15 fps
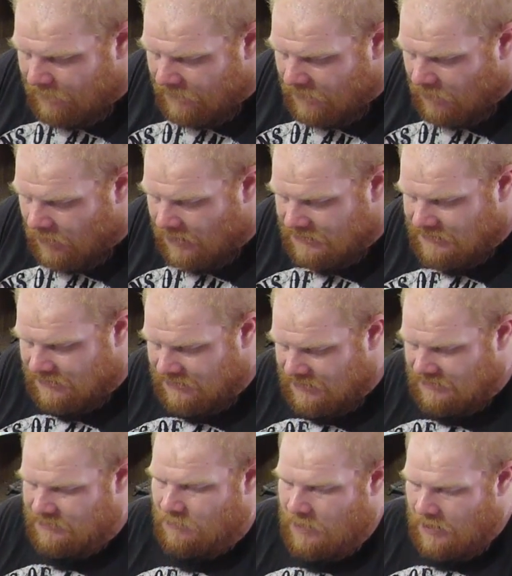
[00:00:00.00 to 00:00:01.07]
cross it
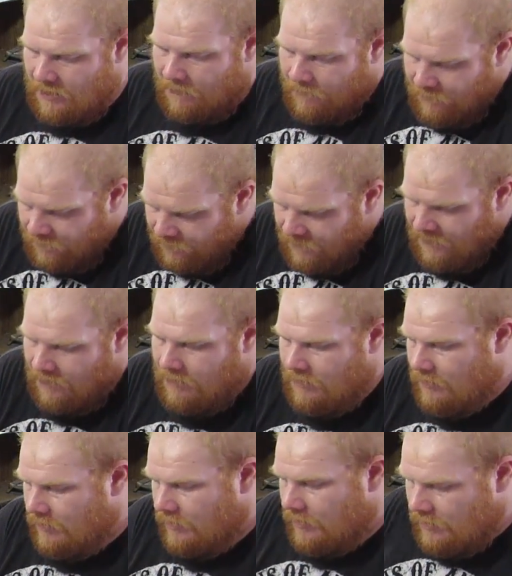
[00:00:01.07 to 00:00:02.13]
this way,
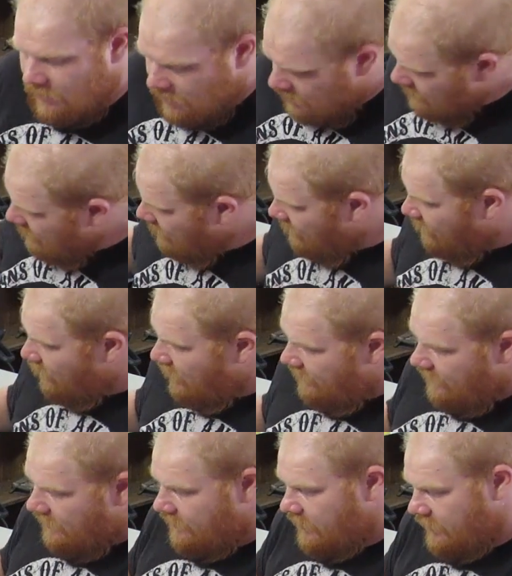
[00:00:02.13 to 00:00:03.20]
another
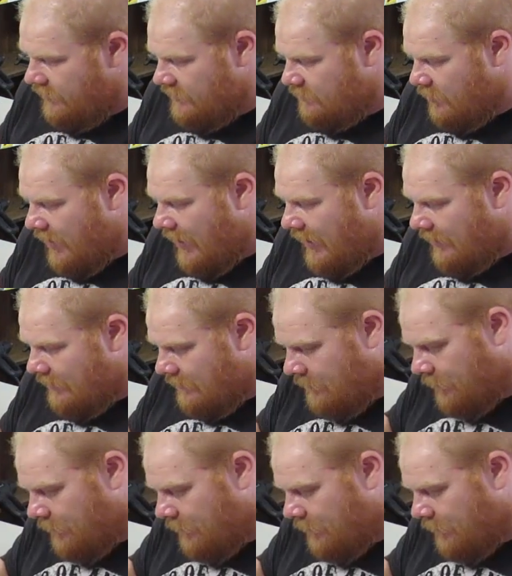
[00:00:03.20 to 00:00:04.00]
45 degrees back,